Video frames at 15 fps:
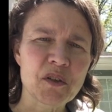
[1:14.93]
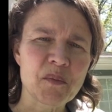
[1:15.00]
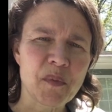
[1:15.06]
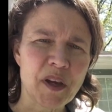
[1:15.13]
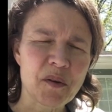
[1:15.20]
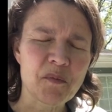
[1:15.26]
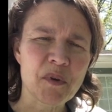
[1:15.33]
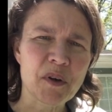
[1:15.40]
you
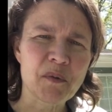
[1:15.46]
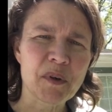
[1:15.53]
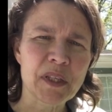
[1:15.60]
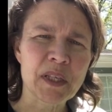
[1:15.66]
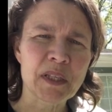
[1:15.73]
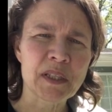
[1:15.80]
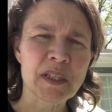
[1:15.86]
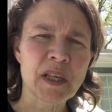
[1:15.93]
might work
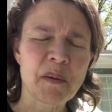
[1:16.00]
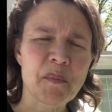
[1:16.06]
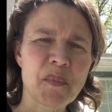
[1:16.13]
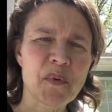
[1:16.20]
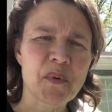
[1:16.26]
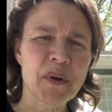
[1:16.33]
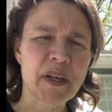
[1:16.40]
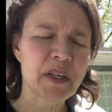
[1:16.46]
with at some
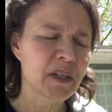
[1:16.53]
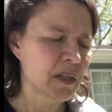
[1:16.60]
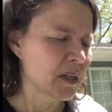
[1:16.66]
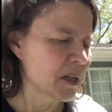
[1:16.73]
point